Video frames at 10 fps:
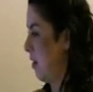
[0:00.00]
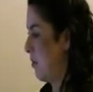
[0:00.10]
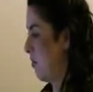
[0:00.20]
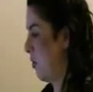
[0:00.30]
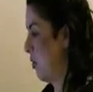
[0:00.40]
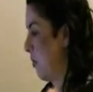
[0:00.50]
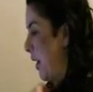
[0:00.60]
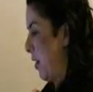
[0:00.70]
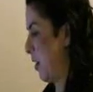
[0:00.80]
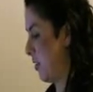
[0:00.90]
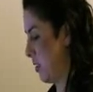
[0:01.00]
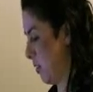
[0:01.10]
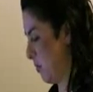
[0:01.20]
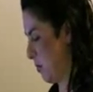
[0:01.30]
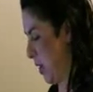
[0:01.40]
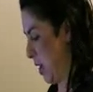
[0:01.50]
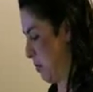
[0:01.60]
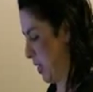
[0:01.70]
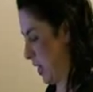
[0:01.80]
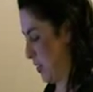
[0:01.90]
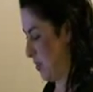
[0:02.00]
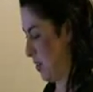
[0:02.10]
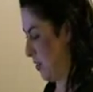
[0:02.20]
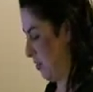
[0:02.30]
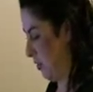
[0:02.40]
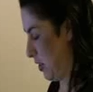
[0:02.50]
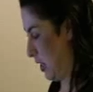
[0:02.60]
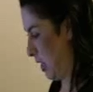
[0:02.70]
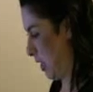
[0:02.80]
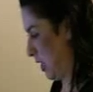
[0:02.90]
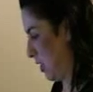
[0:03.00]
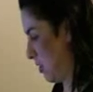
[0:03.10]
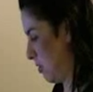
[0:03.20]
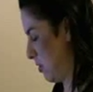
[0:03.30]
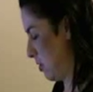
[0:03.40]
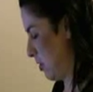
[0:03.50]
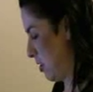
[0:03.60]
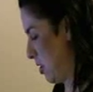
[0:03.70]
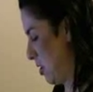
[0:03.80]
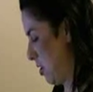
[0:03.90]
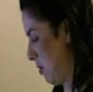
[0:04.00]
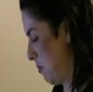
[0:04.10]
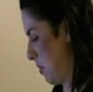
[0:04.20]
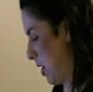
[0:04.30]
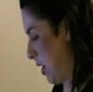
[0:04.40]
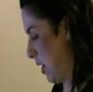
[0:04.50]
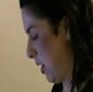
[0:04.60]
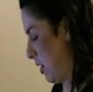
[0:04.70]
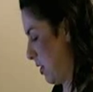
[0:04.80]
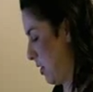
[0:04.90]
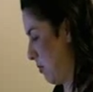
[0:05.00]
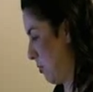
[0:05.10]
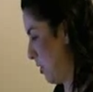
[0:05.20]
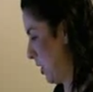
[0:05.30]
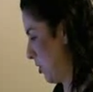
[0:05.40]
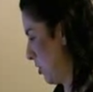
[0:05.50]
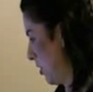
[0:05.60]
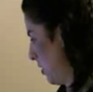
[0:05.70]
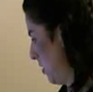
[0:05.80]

I reviewed my concept map in ASL and my prediction.